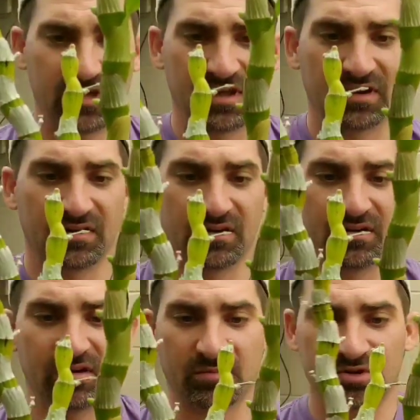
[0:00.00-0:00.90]
And
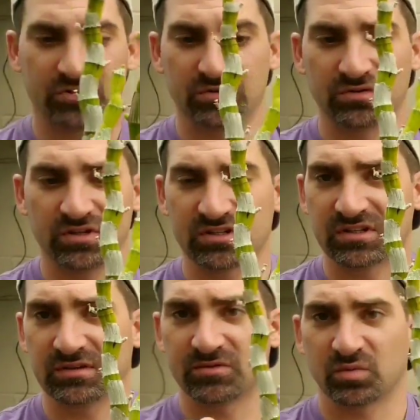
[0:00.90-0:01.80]
number two, these
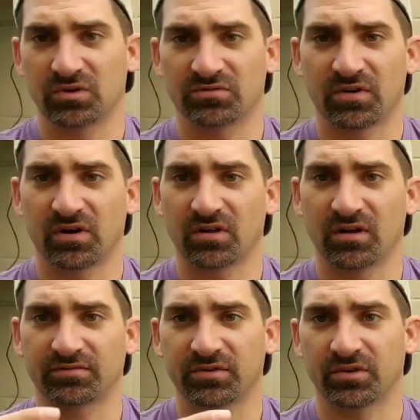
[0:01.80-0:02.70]
leaves will fall
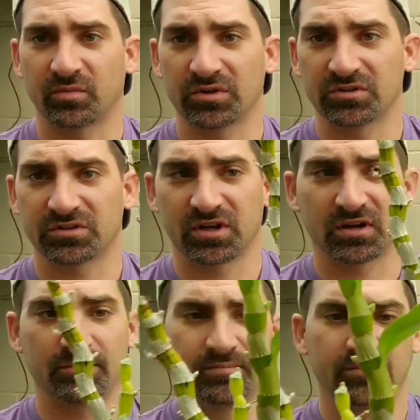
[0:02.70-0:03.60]
off during winter
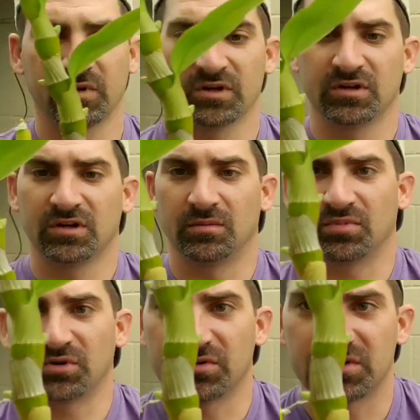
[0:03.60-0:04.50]
time and
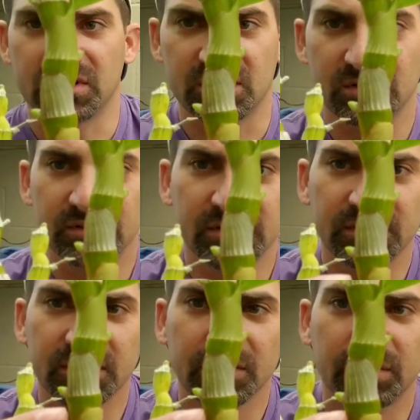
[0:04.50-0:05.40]
produce these
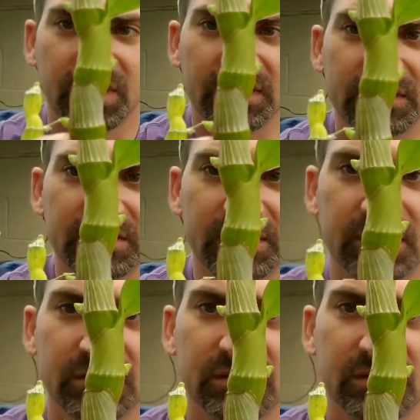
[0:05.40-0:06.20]
little buds.